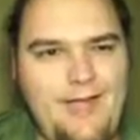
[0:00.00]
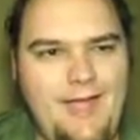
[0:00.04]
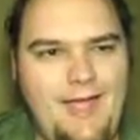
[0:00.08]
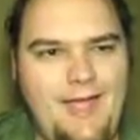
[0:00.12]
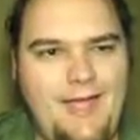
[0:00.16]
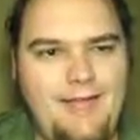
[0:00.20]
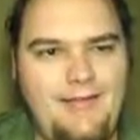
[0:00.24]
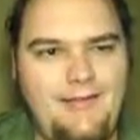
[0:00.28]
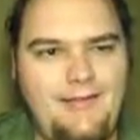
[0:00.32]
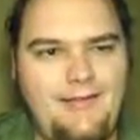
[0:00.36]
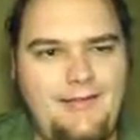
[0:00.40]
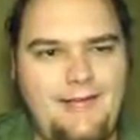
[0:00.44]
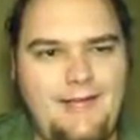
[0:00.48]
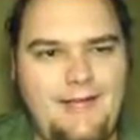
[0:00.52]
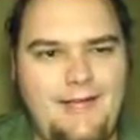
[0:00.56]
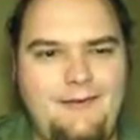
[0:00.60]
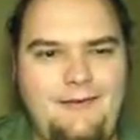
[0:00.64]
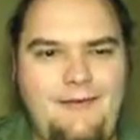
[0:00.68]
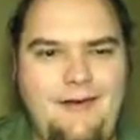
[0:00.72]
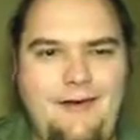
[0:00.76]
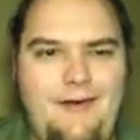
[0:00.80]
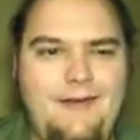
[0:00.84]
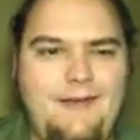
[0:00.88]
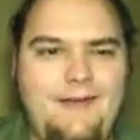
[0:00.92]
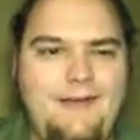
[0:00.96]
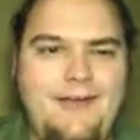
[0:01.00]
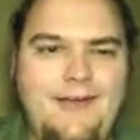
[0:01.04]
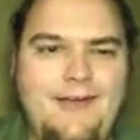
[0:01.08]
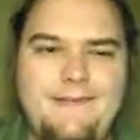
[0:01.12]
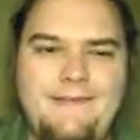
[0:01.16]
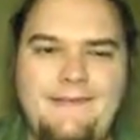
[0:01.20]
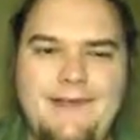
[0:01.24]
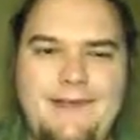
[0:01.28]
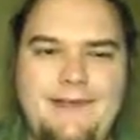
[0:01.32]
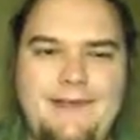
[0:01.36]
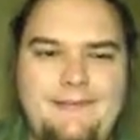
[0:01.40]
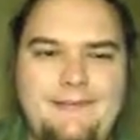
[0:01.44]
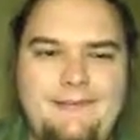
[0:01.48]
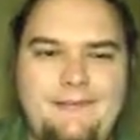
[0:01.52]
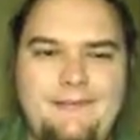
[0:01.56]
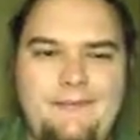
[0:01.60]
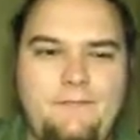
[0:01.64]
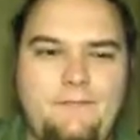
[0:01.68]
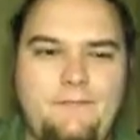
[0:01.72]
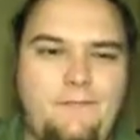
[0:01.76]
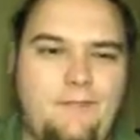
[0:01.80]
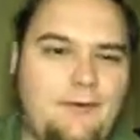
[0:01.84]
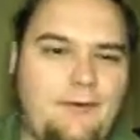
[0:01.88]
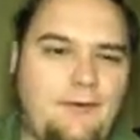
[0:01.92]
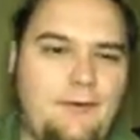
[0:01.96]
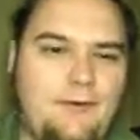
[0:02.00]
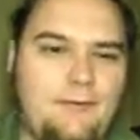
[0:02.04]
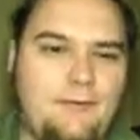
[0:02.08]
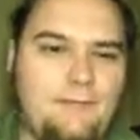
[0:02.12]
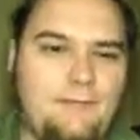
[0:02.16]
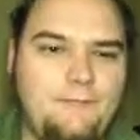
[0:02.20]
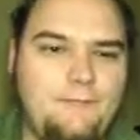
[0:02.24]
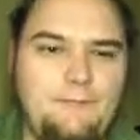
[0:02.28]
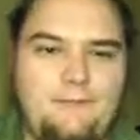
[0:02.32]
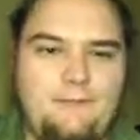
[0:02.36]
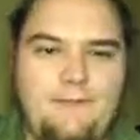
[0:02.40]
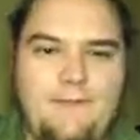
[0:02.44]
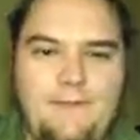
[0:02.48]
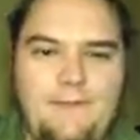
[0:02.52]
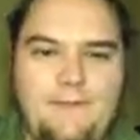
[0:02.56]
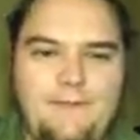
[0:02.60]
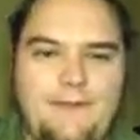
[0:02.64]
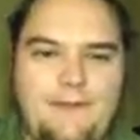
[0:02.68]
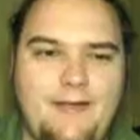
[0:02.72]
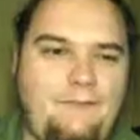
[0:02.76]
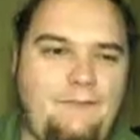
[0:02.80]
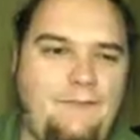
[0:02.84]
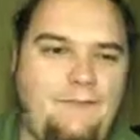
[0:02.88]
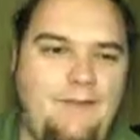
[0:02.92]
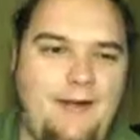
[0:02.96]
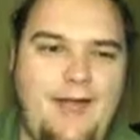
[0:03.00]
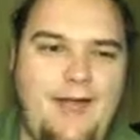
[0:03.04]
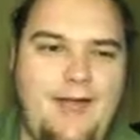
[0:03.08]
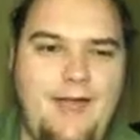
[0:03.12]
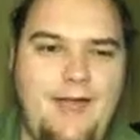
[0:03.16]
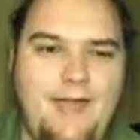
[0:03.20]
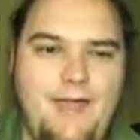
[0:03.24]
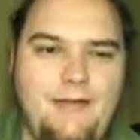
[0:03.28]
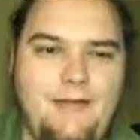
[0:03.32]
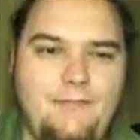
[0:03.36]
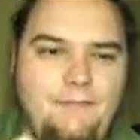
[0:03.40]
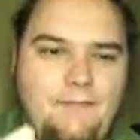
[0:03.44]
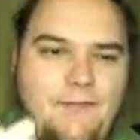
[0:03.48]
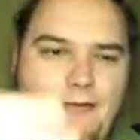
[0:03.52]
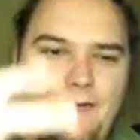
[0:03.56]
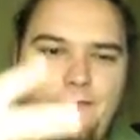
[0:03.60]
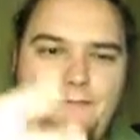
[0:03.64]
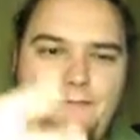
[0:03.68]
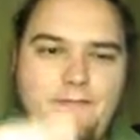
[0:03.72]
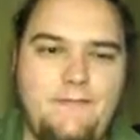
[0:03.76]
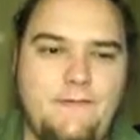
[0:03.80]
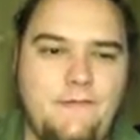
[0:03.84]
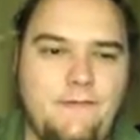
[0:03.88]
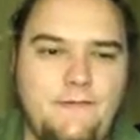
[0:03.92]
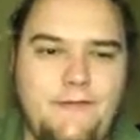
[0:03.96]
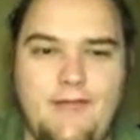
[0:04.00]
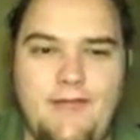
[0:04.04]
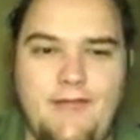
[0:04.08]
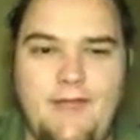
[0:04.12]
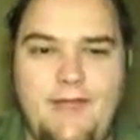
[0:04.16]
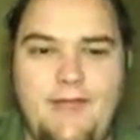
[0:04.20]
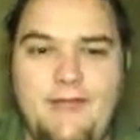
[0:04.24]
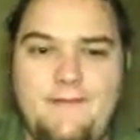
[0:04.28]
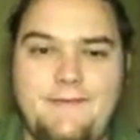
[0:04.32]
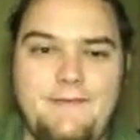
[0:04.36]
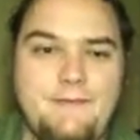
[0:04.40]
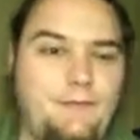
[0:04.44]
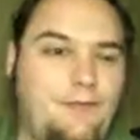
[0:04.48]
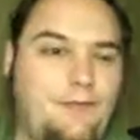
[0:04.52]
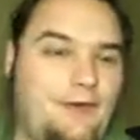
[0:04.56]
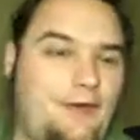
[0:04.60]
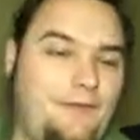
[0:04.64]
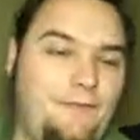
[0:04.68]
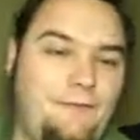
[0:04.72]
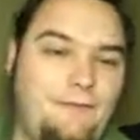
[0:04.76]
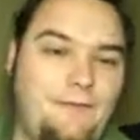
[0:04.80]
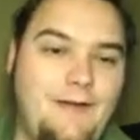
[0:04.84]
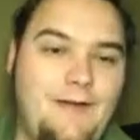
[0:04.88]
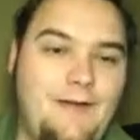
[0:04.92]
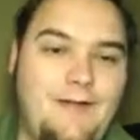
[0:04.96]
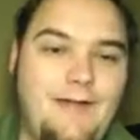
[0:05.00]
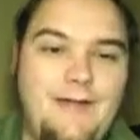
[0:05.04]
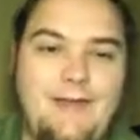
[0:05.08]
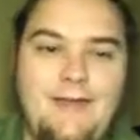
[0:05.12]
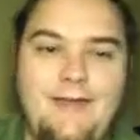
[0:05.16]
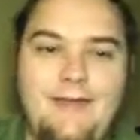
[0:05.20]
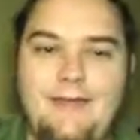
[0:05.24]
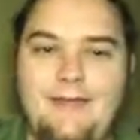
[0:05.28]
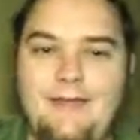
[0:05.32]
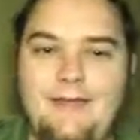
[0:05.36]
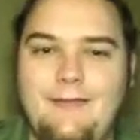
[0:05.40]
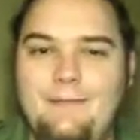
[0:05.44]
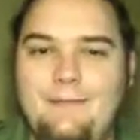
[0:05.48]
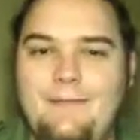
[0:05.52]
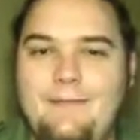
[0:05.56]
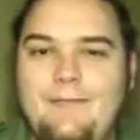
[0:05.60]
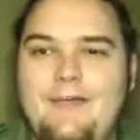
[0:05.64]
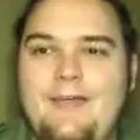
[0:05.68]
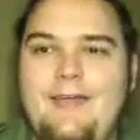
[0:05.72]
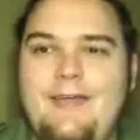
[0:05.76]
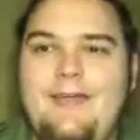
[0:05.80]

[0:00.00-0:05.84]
And, you know, Hawkeye's got like a little farm. He's got a wife and 2 kids and one on the way. And